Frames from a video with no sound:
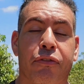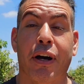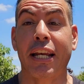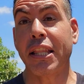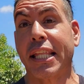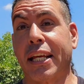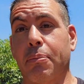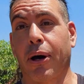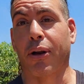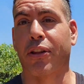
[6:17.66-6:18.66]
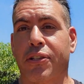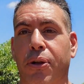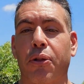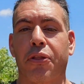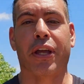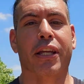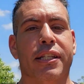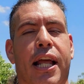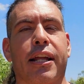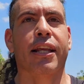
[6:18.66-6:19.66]
funny thing about this whole thing is
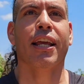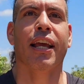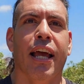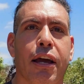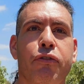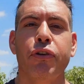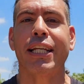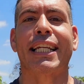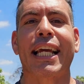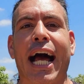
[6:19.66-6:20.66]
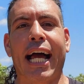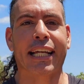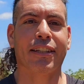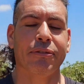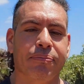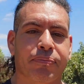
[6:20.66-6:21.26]
that every guide